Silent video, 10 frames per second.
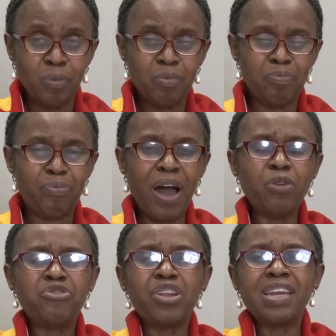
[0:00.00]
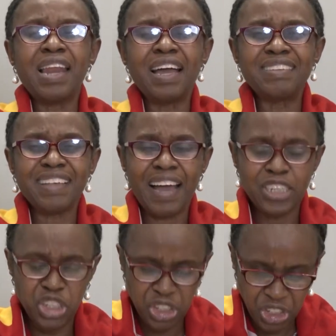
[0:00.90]
boundary lines are
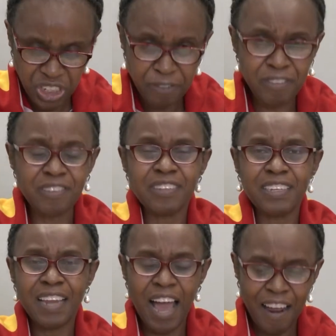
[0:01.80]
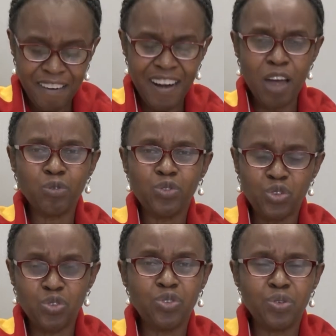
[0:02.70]
shifting around
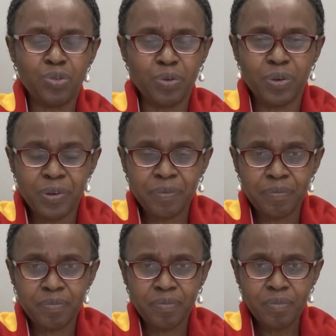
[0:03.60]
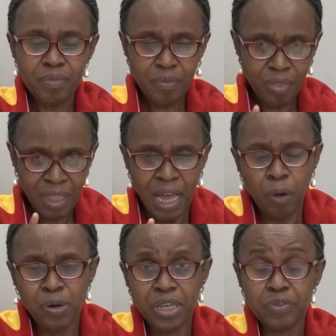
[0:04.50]
you. I
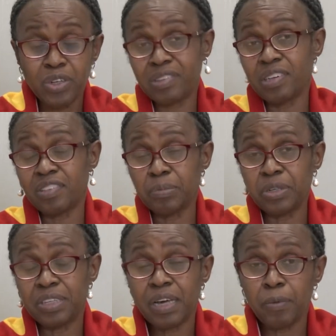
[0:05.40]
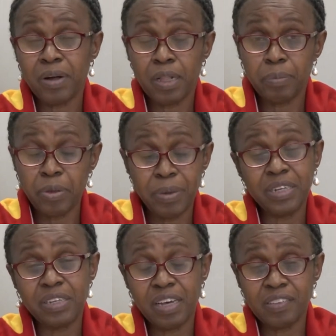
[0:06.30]
will give you a testimony that will help you.
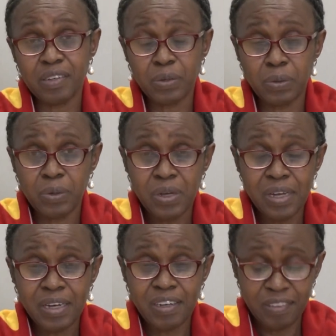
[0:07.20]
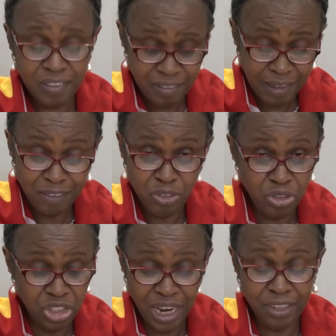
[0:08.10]
Many years ago, a sister,
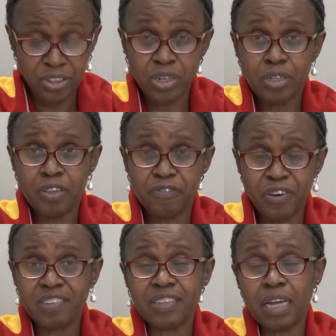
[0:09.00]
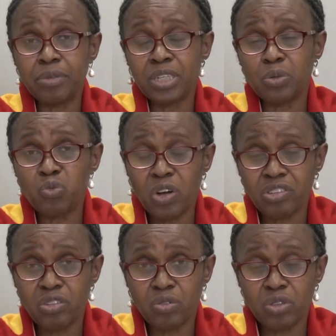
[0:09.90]
she had, the first time she
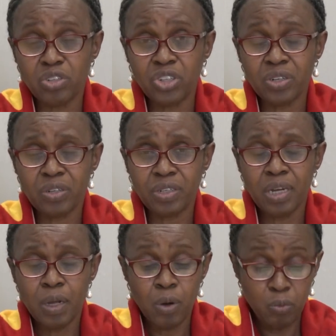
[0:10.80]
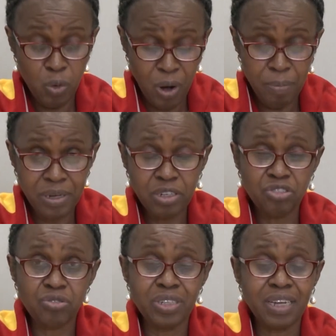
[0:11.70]
walked into the church, we were
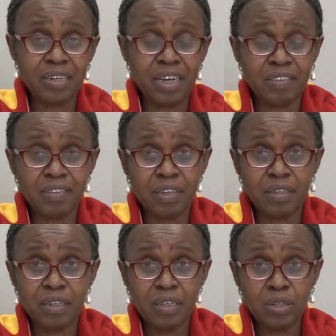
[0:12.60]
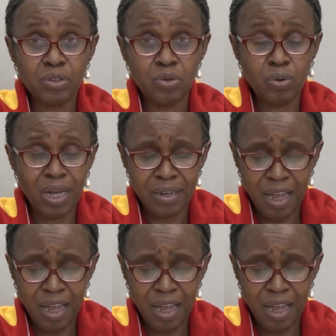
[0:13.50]
ministering, and I said, you know,